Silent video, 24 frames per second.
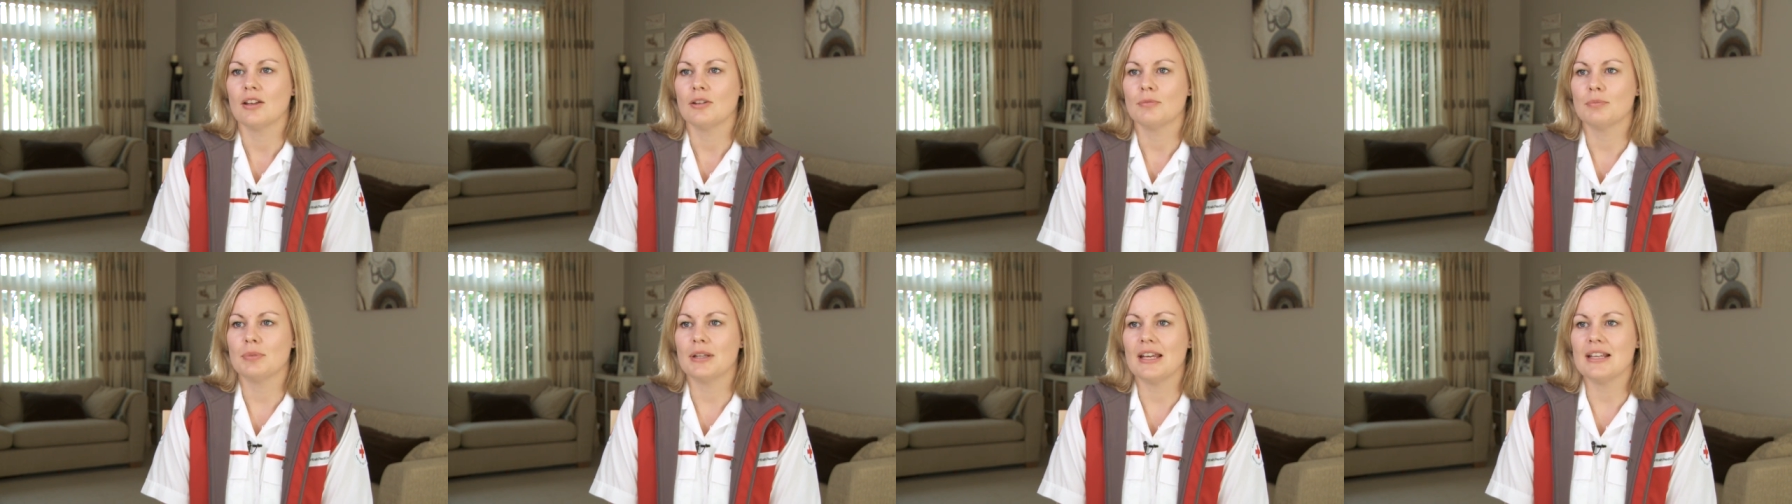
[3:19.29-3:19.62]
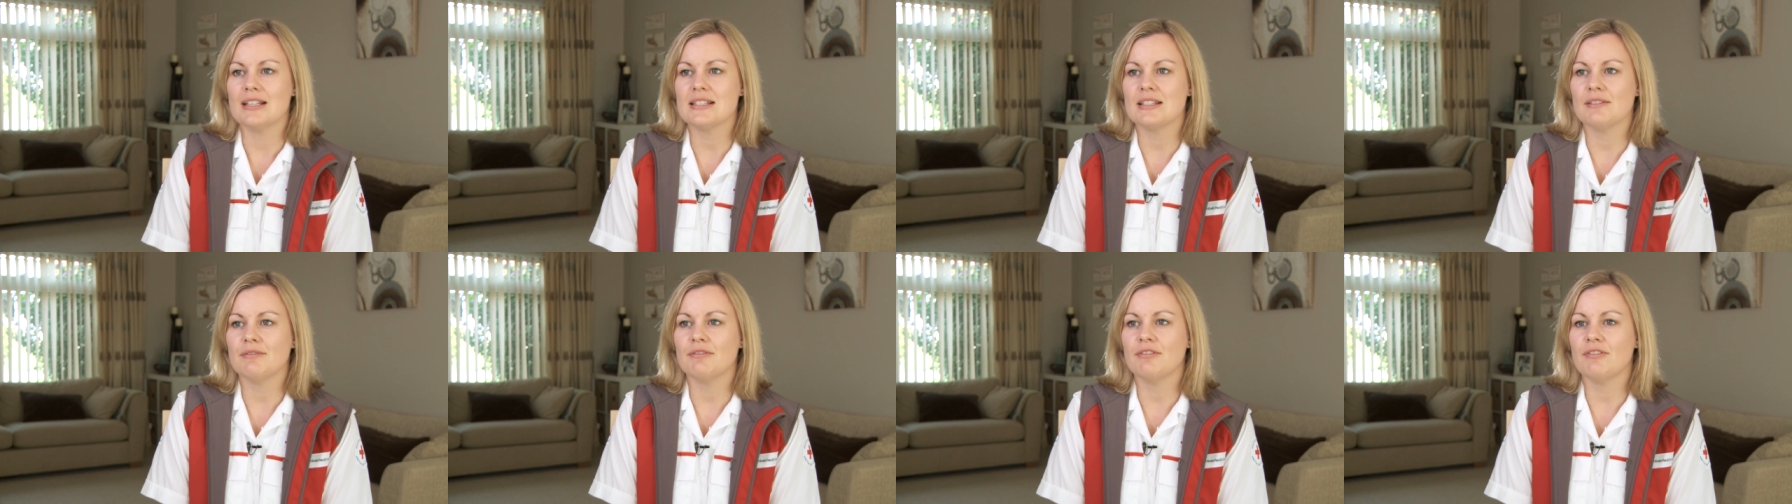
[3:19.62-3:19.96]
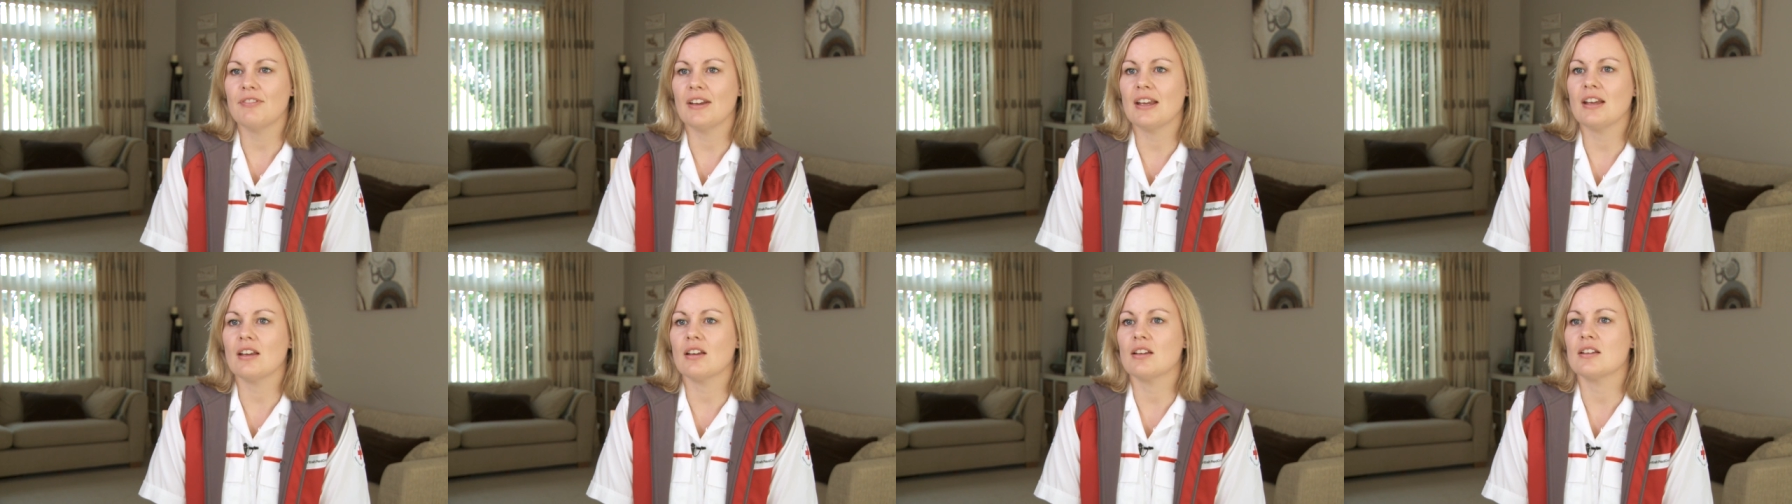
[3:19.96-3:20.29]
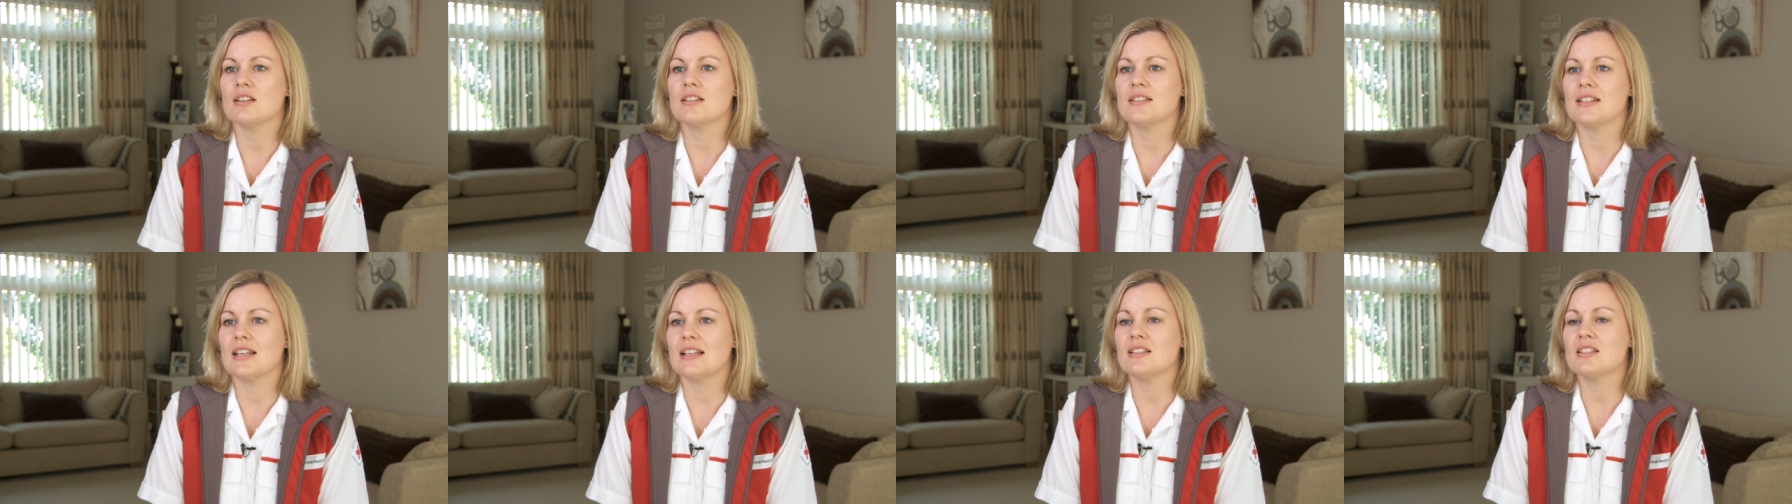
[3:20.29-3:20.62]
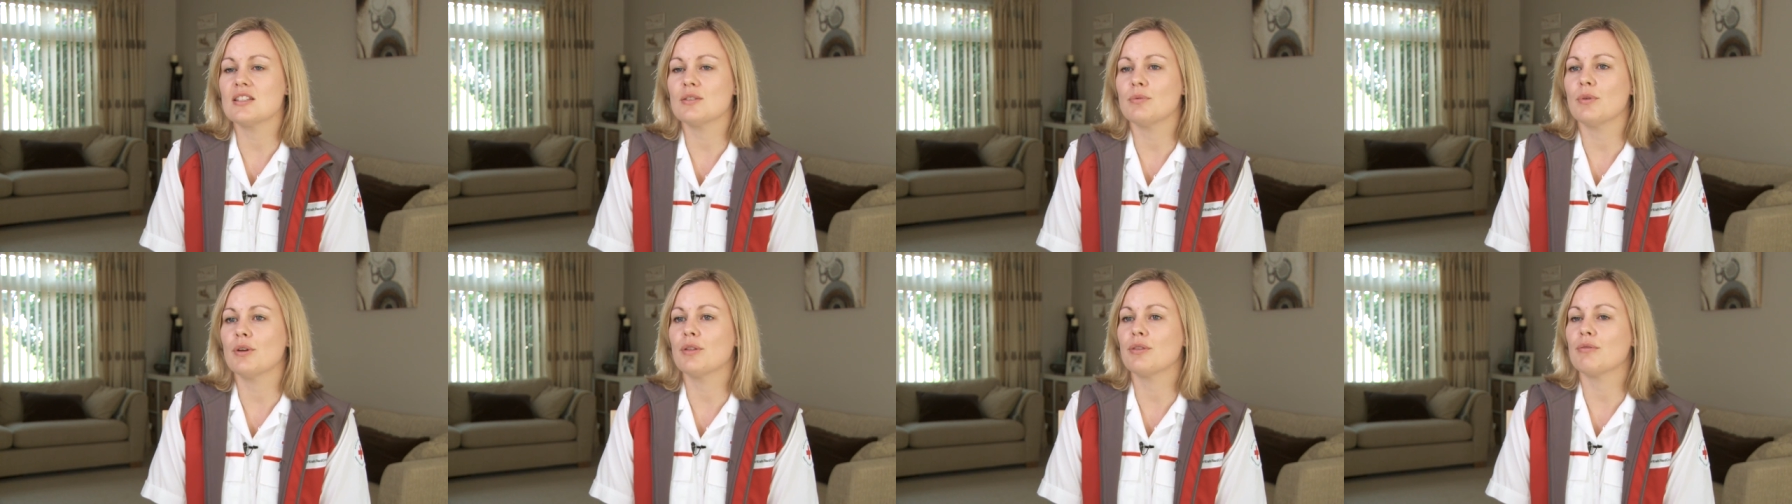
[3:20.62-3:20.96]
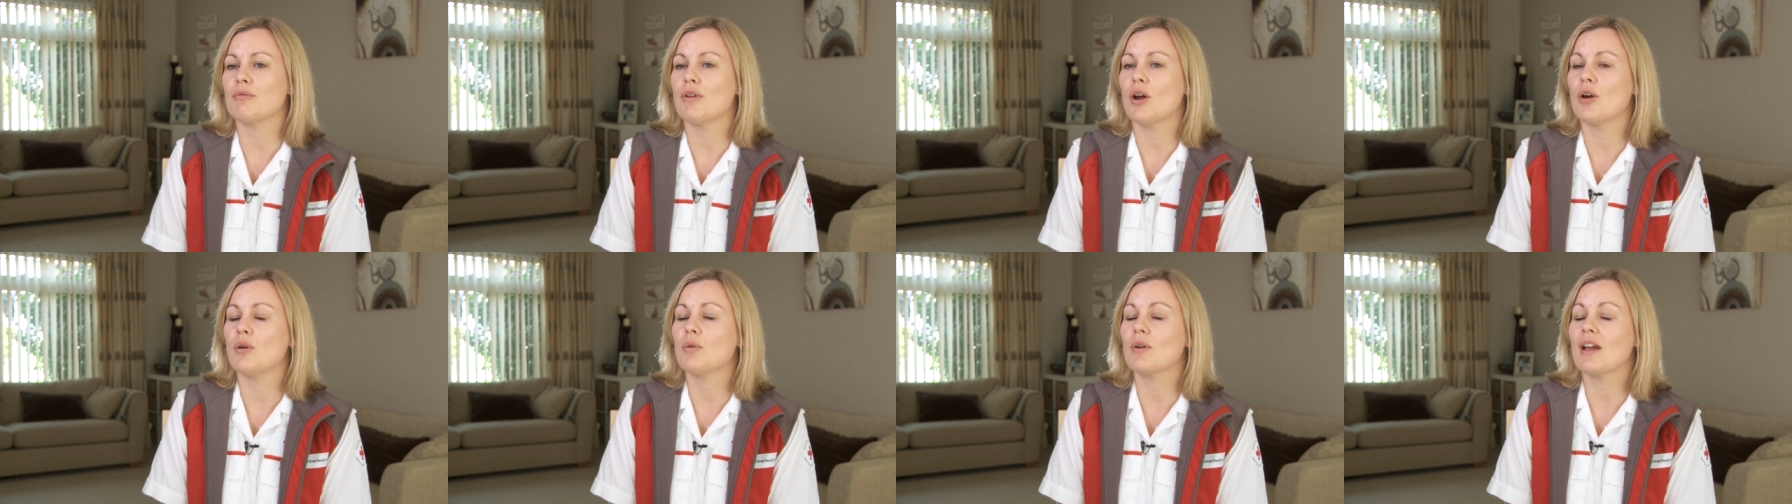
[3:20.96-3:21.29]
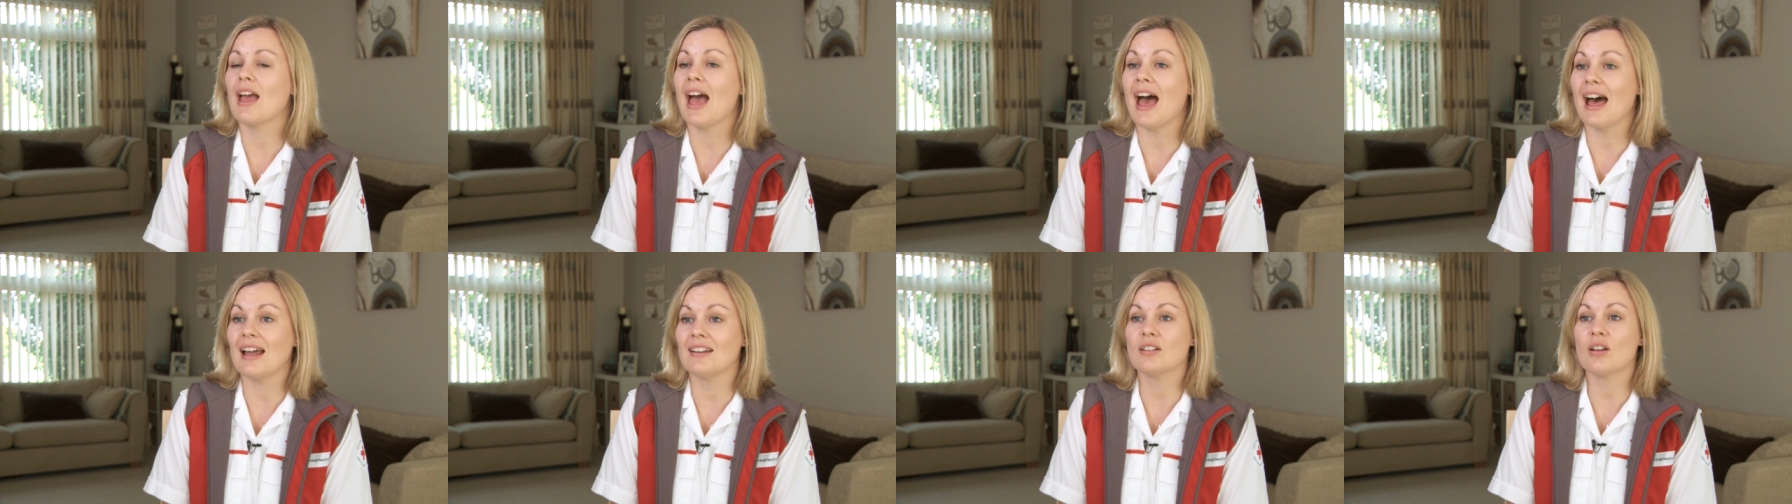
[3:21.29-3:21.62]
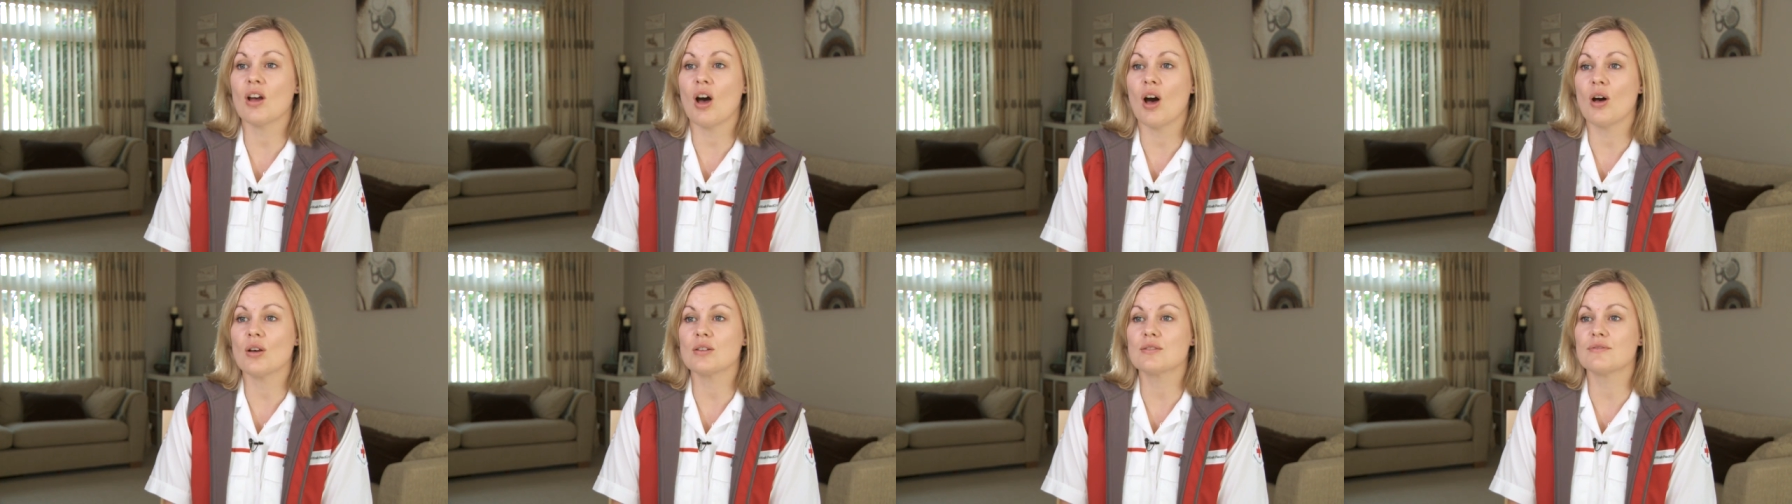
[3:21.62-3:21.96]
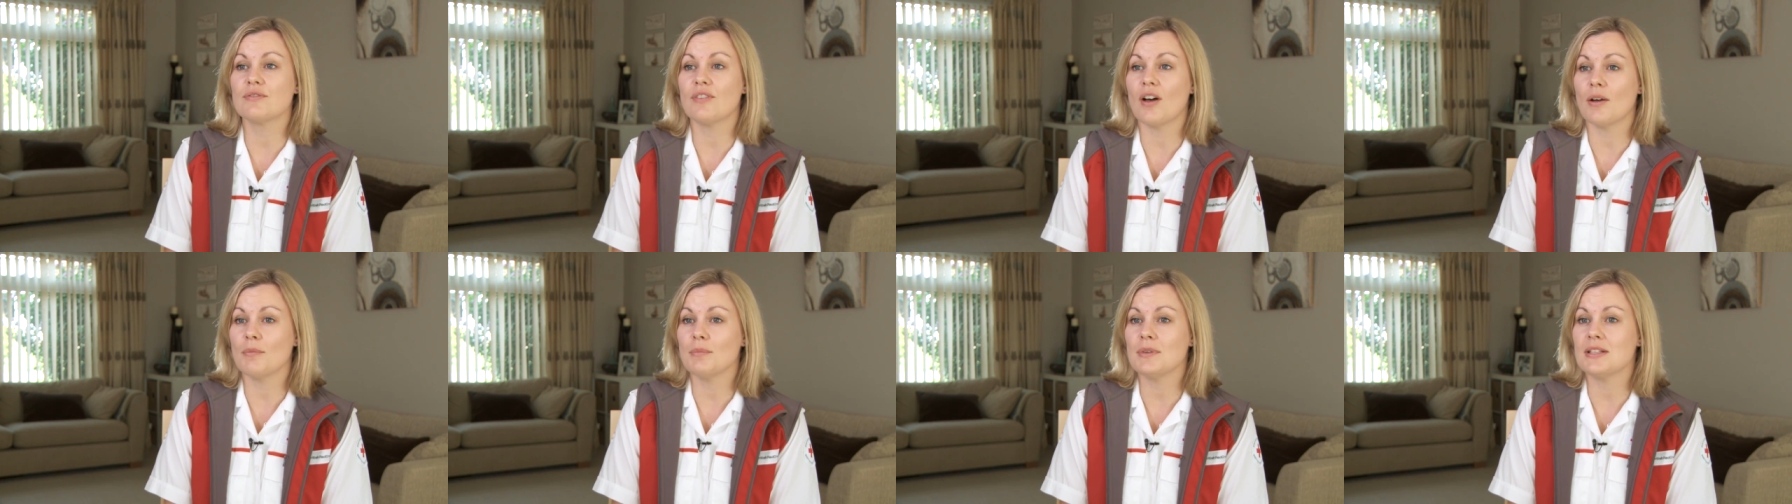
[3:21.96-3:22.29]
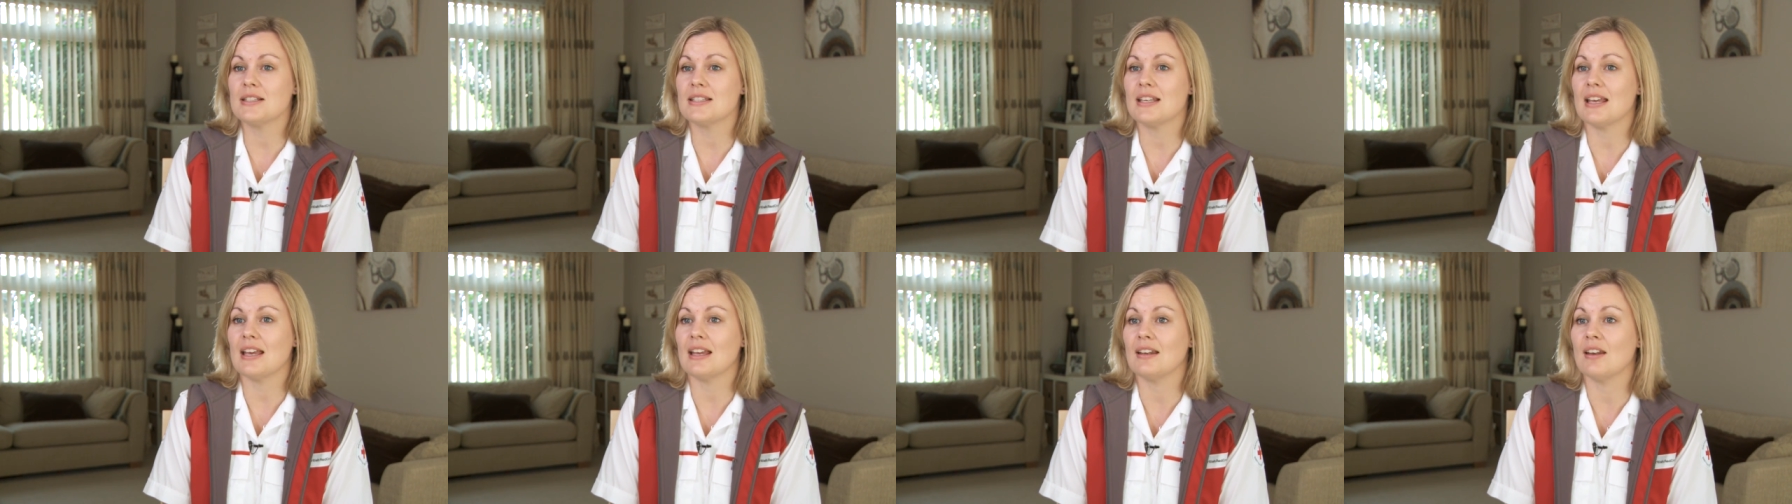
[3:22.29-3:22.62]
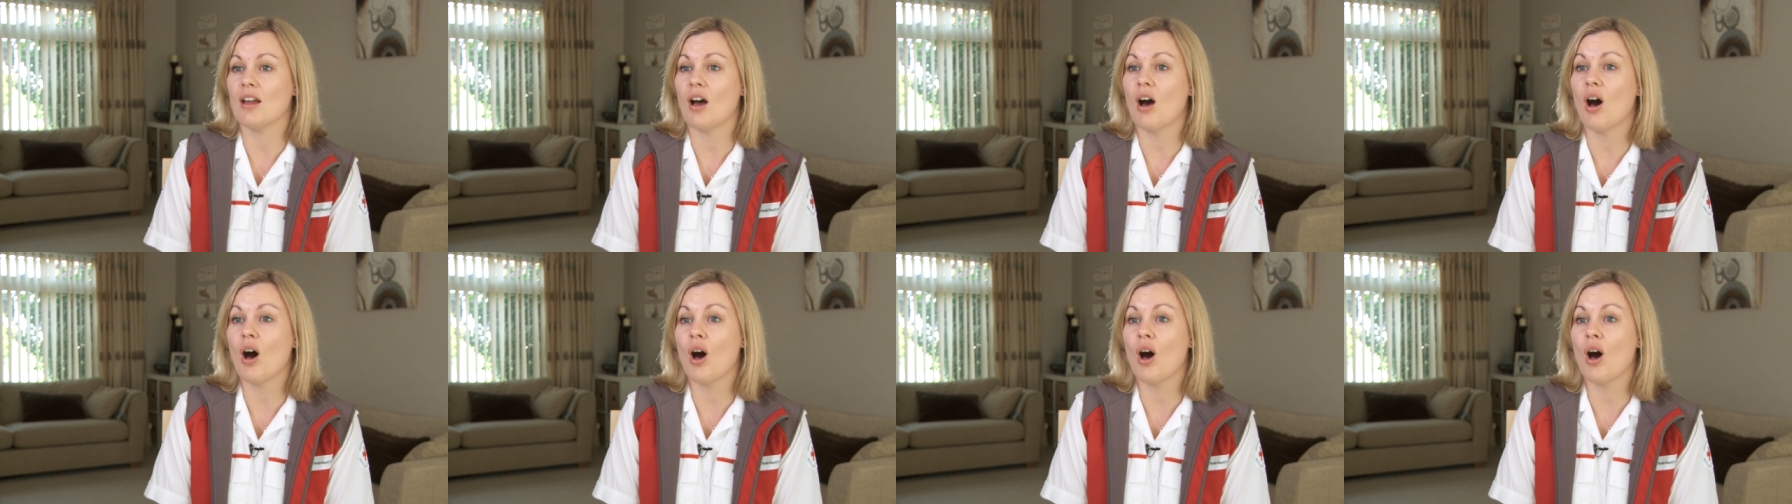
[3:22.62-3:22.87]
Placing fingers into a throat can cause vomiting